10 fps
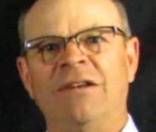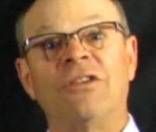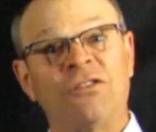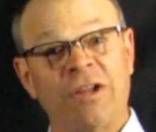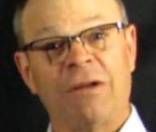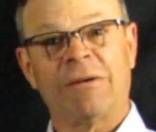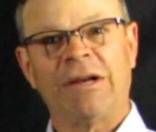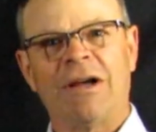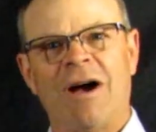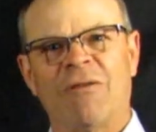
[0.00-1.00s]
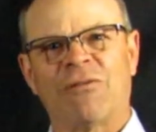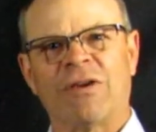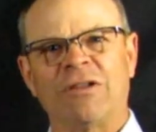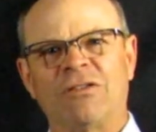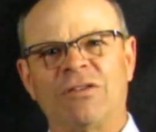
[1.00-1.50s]
Distillery
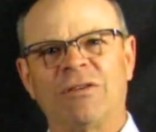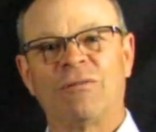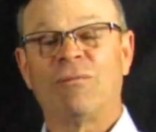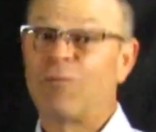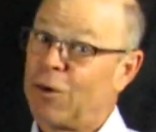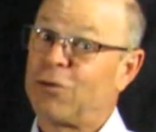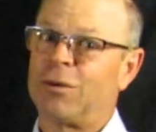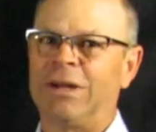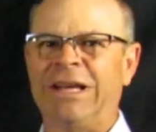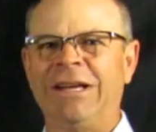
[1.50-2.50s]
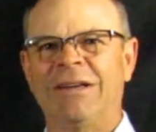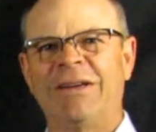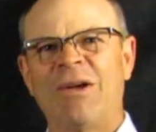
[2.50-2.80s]
Conference virtually.